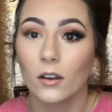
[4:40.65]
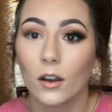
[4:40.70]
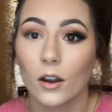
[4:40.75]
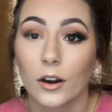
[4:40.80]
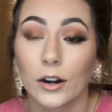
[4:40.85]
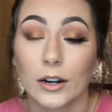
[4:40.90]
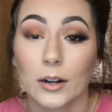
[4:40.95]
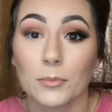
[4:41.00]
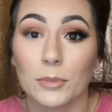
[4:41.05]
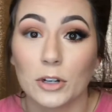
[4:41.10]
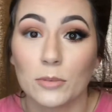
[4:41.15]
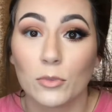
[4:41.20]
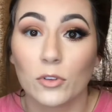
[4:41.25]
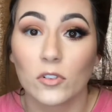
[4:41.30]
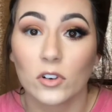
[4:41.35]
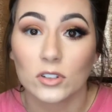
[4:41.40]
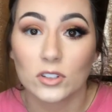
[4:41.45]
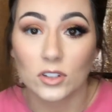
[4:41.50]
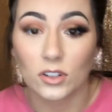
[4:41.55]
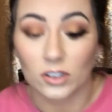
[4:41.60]
Alright, I'm going to
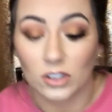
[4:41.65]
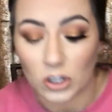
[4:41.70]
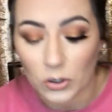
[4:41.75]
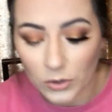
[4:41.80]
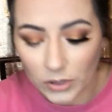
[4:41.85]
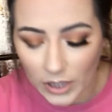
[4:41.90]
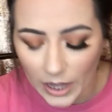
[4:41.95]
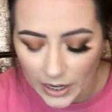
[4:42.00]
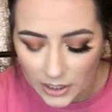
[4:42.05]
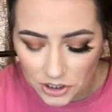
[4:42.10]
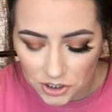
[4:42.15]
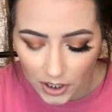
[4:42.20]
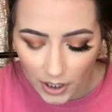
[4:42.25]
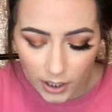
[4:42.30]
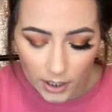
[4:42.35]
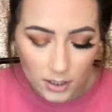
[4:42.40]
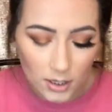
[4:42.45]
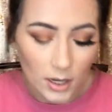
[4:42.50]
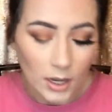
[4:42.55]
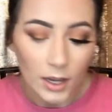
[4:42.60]
move on to the lower lash
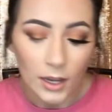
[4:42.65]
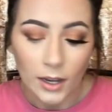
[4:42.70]
line,